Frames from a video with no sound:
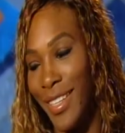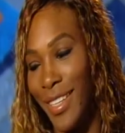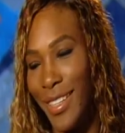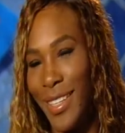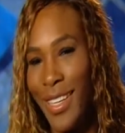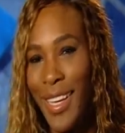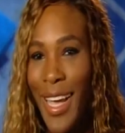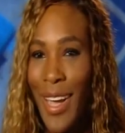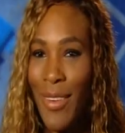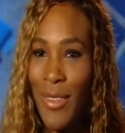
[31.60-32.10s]
I
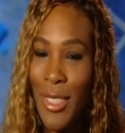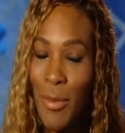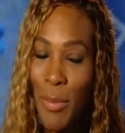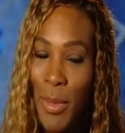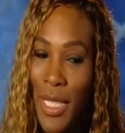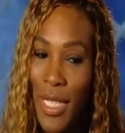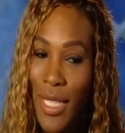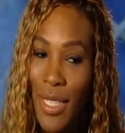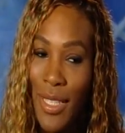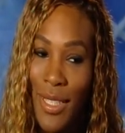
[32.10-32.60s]
think I was
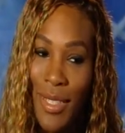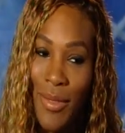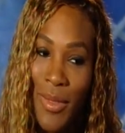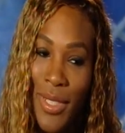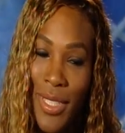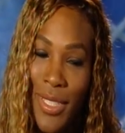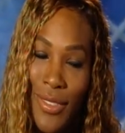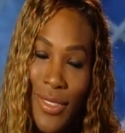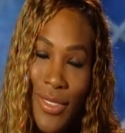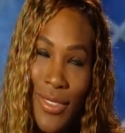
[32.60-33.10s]
peeking, but
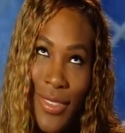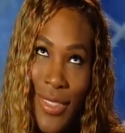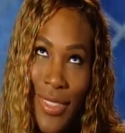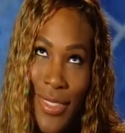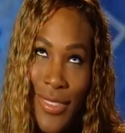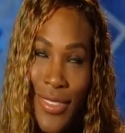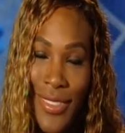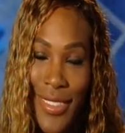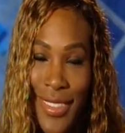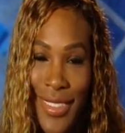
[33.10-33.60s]
it,
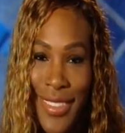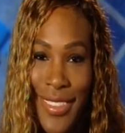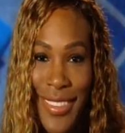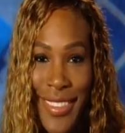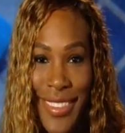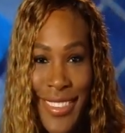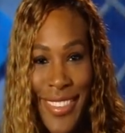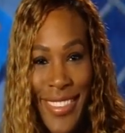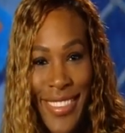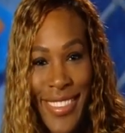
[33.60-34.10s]
who knows?